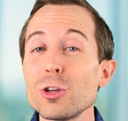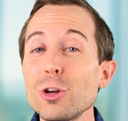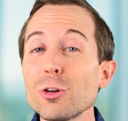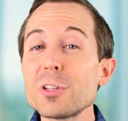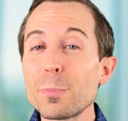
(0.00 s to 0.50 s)

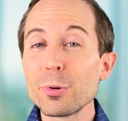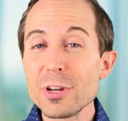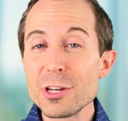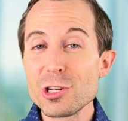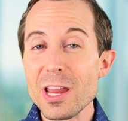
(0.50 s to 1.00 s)
you'll
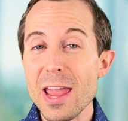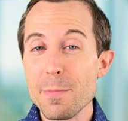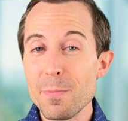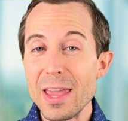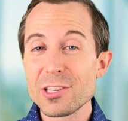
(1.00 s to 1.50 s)

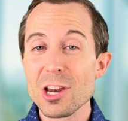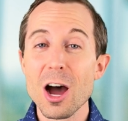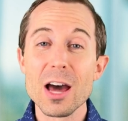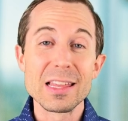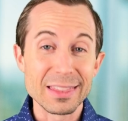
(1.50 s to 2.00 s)
depreciate based
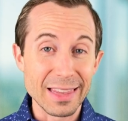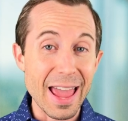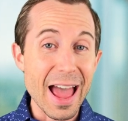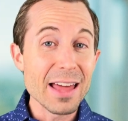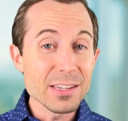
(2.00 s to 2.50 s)
on
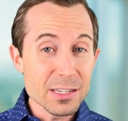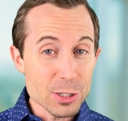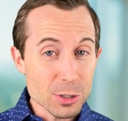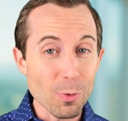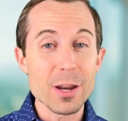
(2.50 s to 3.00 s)
land
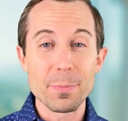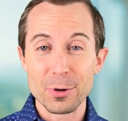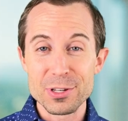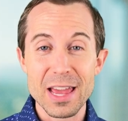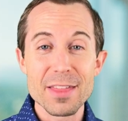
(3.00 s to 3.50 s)

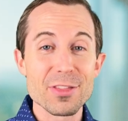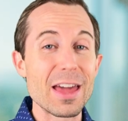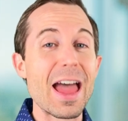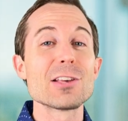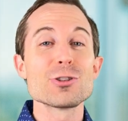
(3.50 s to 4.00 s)
20%
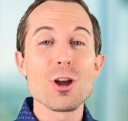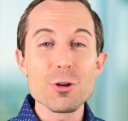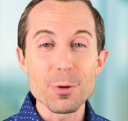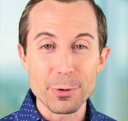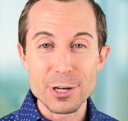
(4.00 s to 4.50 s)
that has
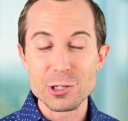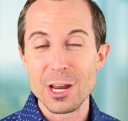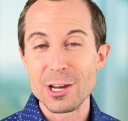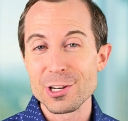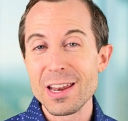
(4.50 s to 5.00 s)
no
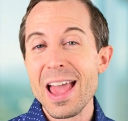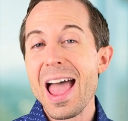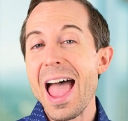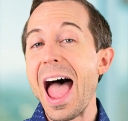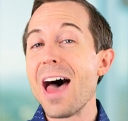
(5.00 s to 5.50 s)
depreciation
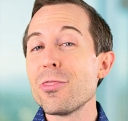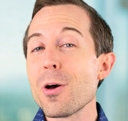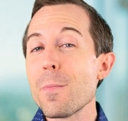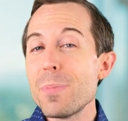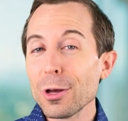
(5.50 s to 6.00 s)
and
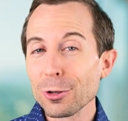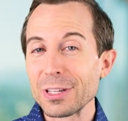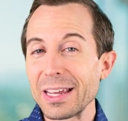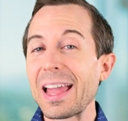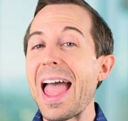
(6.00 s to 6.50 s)
the
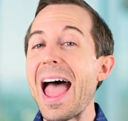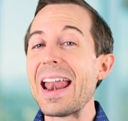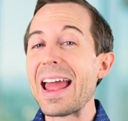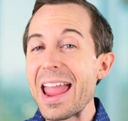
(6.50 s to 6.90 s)
building at